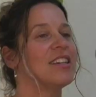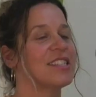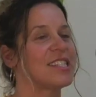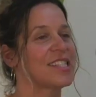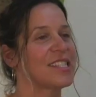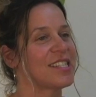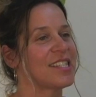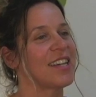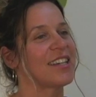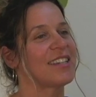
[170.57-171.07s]

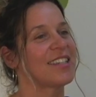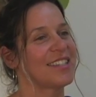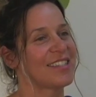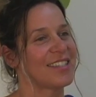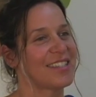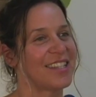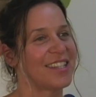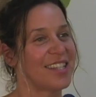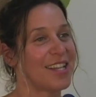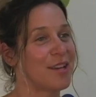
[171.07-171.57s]

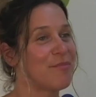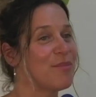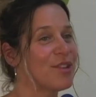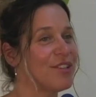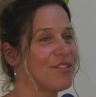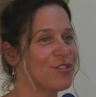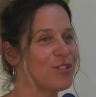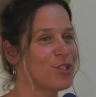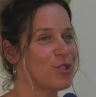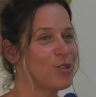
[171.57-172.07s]
Second, the number
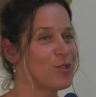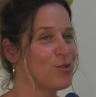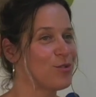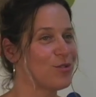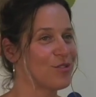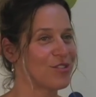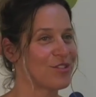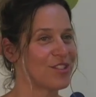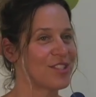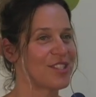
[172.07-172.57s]
of
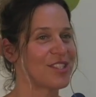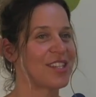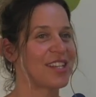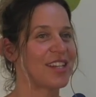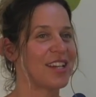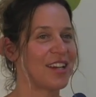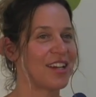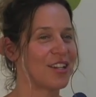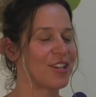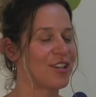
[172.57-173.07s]
students
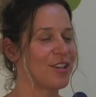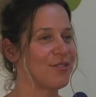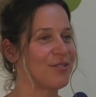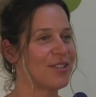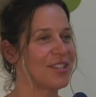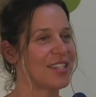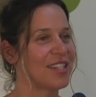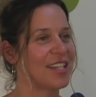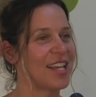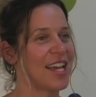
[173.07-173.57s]
that are
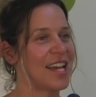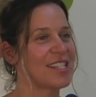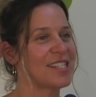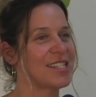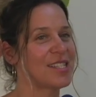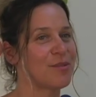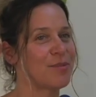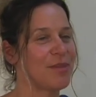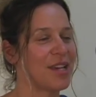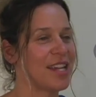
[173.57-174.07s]
included in
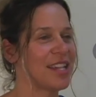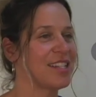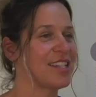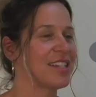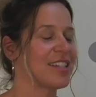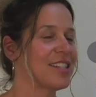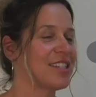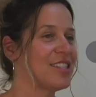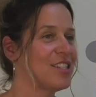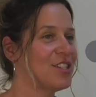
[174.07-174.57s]

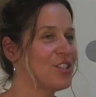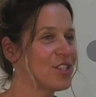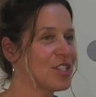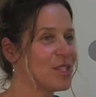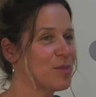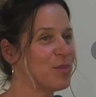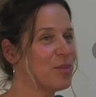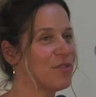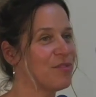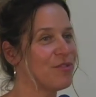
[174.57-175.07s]
estimating a
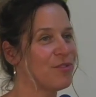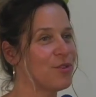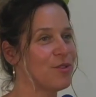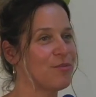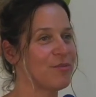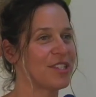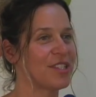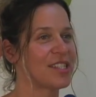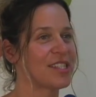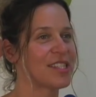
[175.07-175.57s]
teacher's
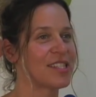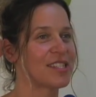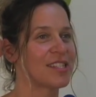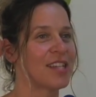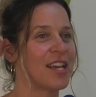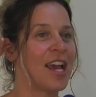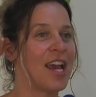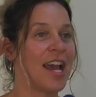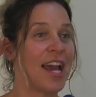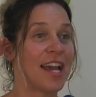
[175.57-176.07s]
performance
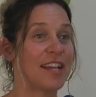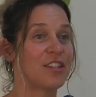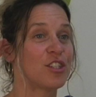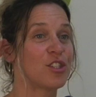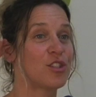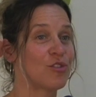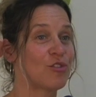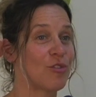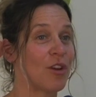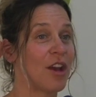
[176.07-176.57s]
had the
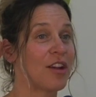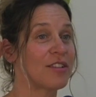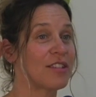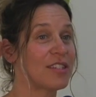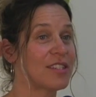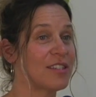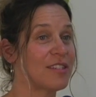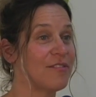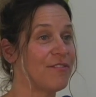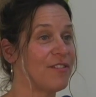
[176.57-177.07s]

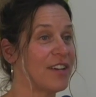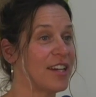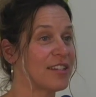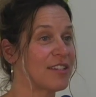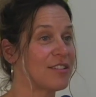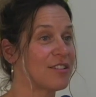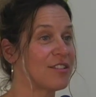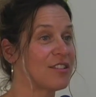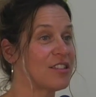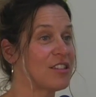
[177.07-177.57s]
strongest
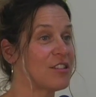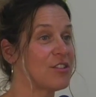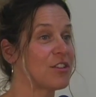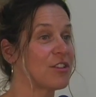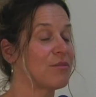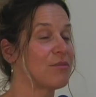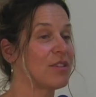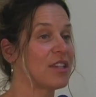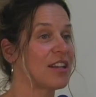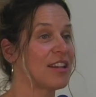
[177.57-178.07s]
effect on
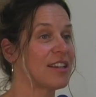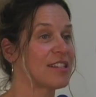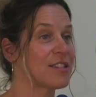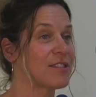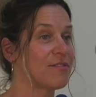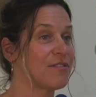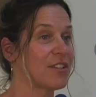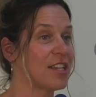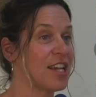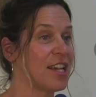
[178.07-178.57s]
teacher
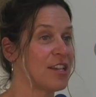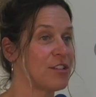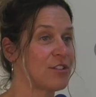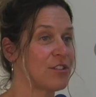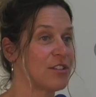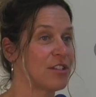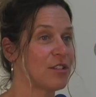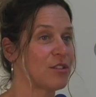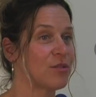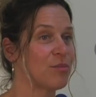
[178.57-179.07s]

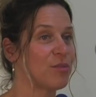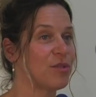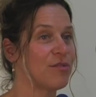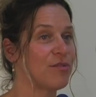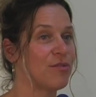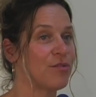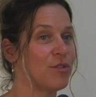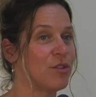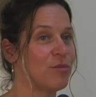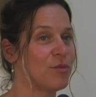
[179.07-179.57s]
reclassification into
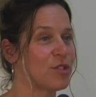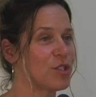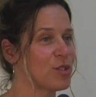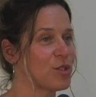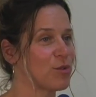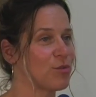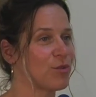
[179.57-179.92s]
performance